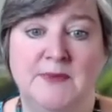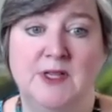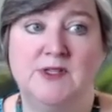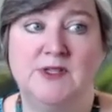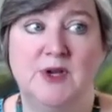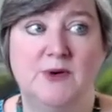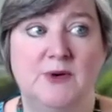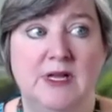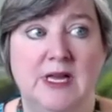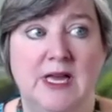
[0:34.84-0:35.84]

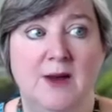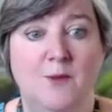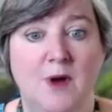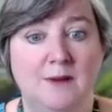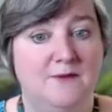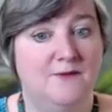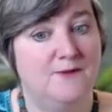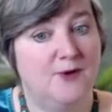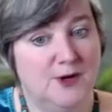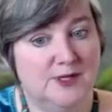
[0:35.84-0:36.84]
So I want to
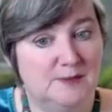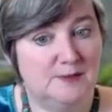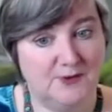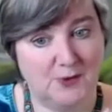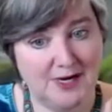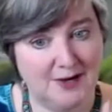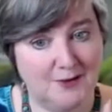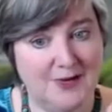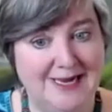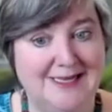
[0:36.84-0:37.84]
first, before I
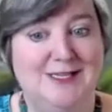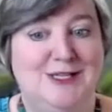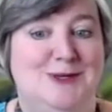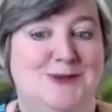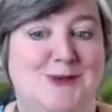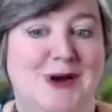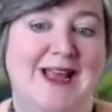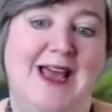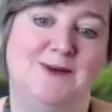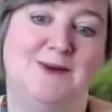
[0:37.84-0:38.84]
go into what
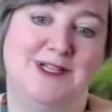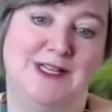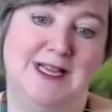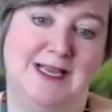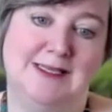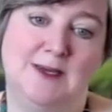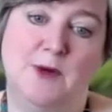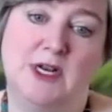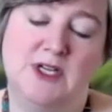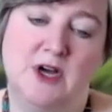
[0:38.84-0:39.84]
adoration is, I
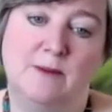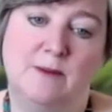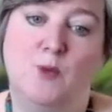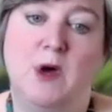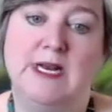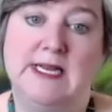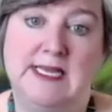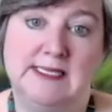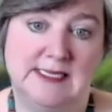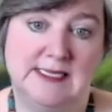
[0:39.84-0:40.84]
want to talk about what it
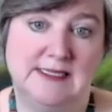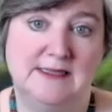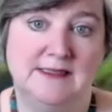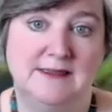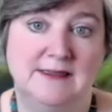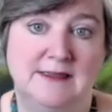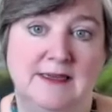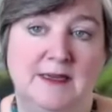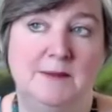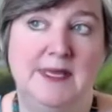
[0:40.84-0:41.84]
isn't,
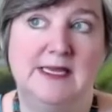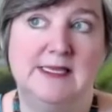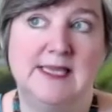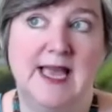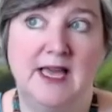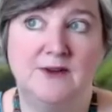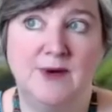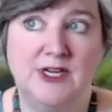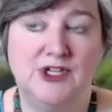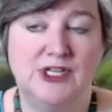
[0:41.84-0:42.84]
because
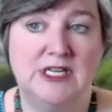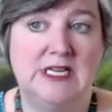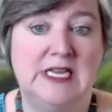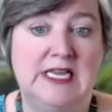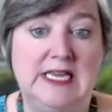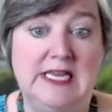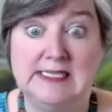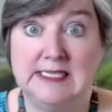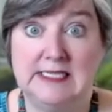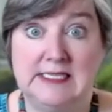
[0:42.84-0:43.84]
adoration
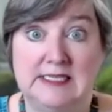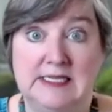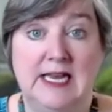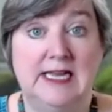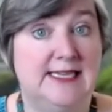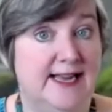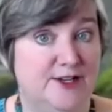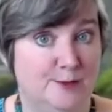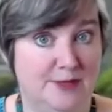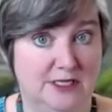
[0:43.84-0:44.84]
isn't
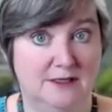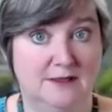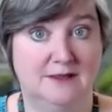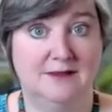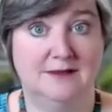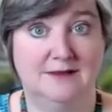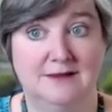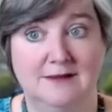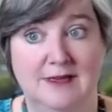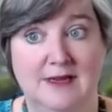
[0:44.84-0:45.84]
attachment.
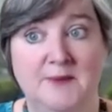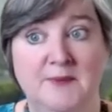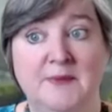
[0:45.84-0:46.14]
Okay.